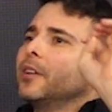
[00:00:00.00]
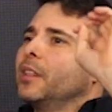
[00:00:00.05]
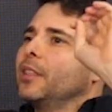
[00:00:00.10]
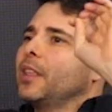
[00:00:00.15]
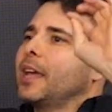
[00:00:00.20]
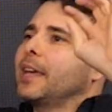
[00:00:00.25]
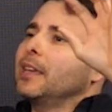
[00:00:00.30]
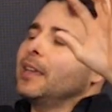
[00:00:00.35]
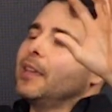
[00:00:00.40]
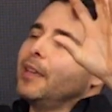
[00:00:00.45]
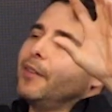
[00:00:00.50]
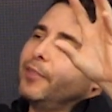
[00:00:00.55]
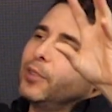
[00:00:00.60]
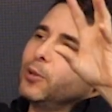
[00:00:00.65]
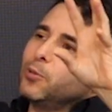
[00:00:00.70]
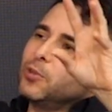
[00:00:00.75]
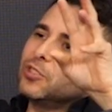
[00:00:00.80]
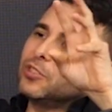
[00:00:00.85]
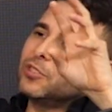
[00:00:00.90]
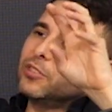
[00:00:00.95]
Like if
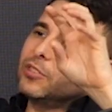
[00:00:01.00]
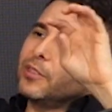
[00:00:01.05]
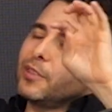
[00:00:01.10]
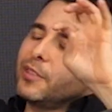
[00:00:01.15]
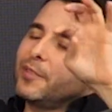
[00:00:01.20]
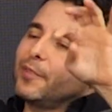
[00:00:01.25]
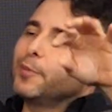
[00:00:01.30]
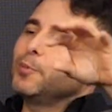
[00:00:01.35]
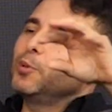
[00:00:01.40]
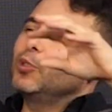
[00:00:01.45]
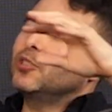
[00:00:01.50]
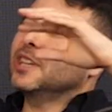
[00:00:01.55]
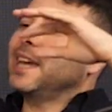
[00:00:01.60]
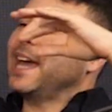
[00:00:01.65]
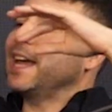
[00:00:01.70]
the music